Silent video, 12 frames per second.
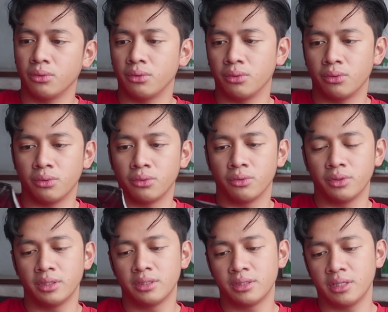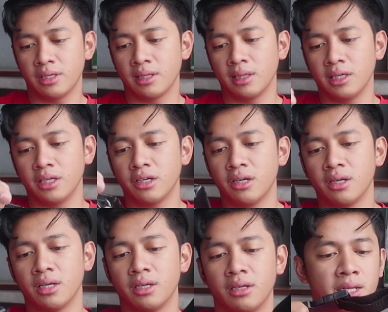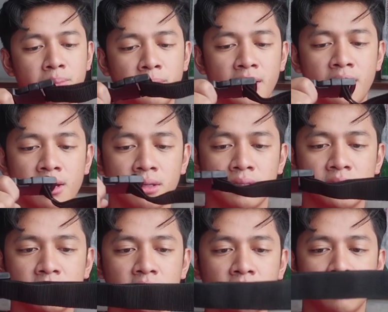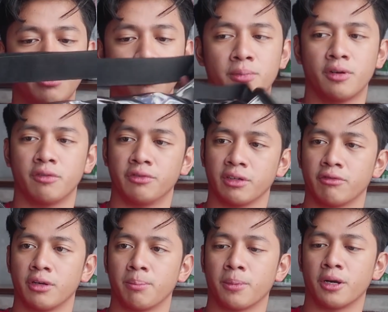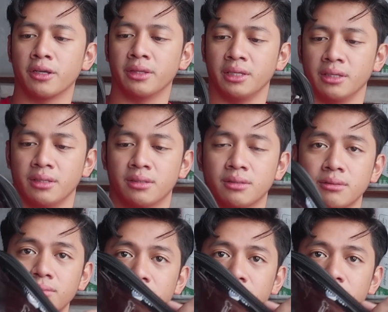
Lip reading: Ooh, it's a clear fanny pack. This is gonna be perfect for parties.